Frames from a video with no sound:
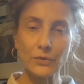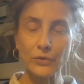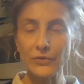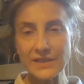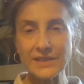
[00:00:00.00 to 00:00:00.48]

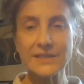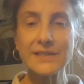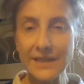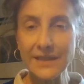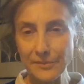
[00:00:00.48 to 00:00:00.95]

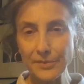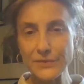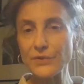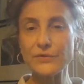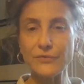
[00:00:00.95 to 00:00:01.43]
authenticity and the
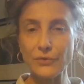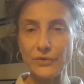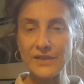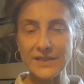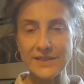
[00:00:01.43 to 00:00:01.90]
pursuit of
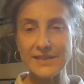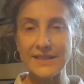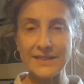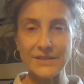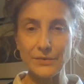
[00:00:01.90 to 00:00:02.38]

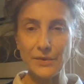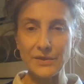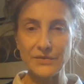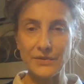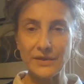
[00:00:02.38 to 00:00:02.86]
authenticity is to
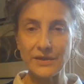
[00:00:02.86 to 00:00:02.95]
us.